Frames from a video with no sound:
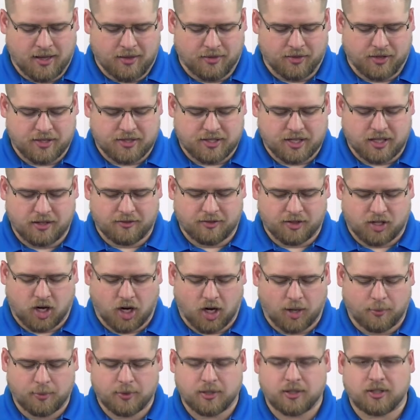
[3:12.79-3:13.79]
The son of a
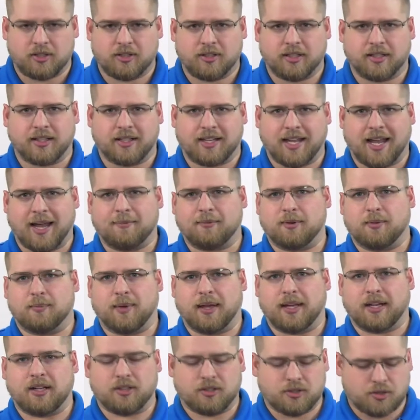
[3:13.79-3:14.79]
carpenter and a cabinet
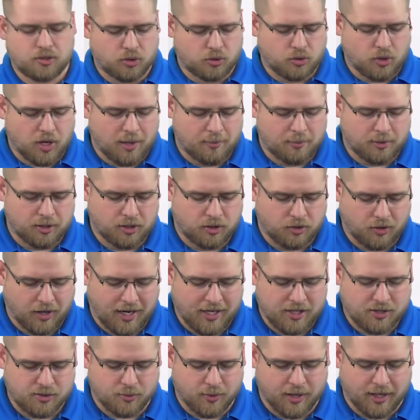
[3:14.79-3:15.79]
maker, Sir Robert
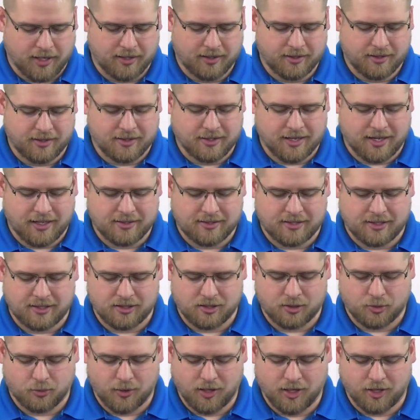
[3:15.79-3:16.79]
graduated in
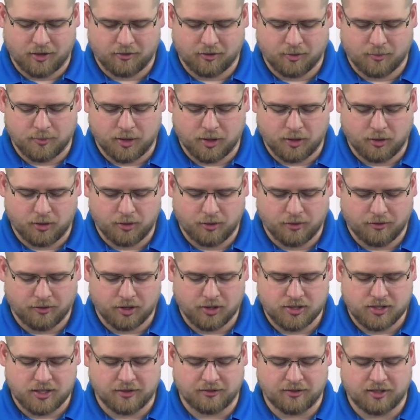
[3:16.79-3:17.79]
1912 from the
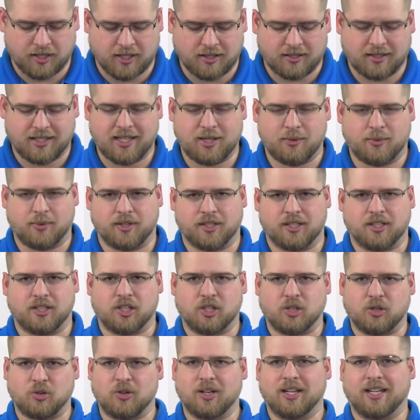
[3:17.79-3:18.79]
University of Dundee with a
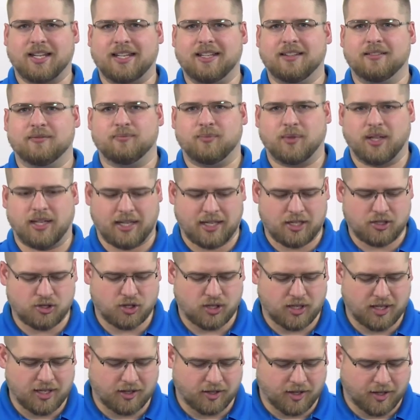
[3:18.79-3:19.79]
degree in
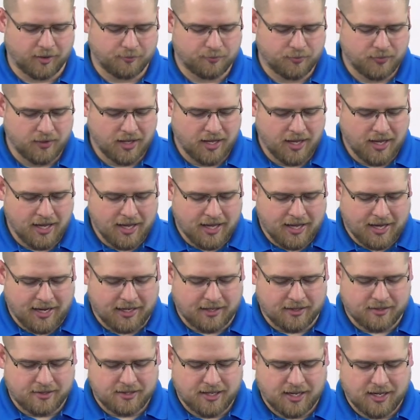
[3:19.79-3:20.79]
engineering.
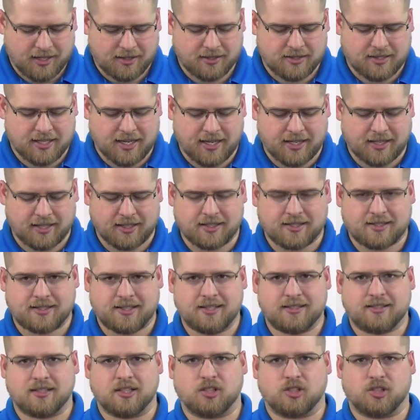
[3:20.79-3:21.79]
He decided to take an
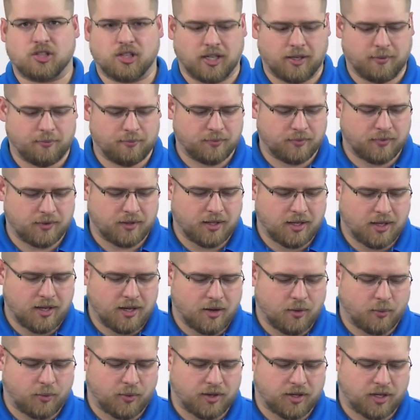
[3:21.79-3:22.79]
assistantship
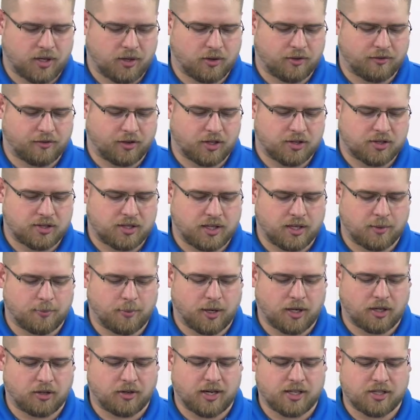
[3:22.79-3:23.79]
with the university
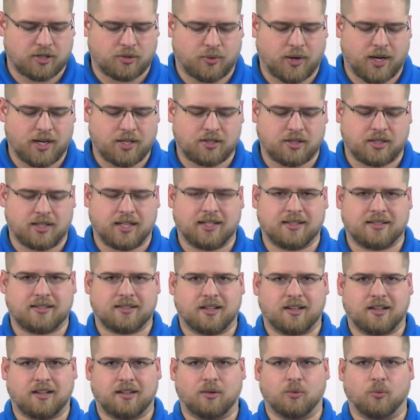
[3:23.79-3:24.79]
upon graduation and
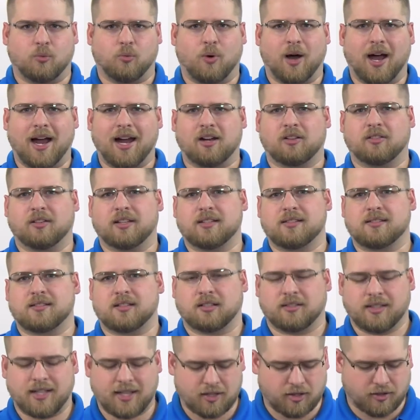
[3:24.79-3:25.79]
studied wireless
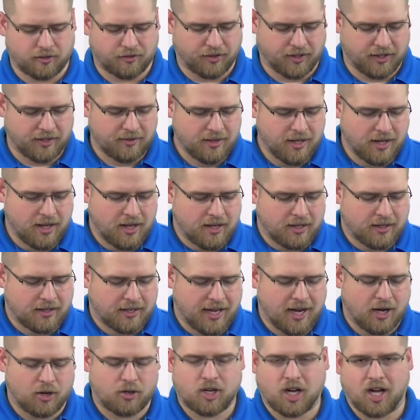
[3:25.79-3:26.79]
telegraphy,
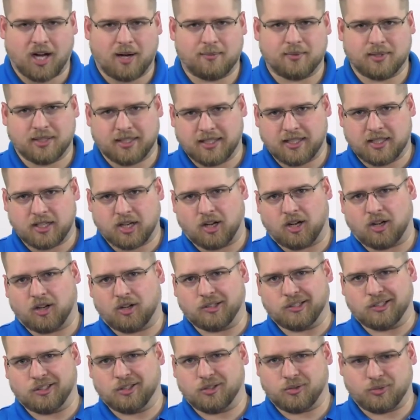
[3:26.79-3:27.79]
now commonly
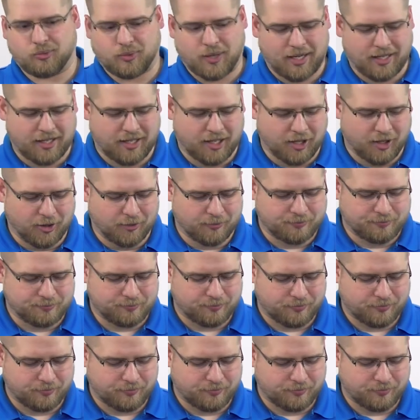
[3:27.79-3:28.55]
called radio.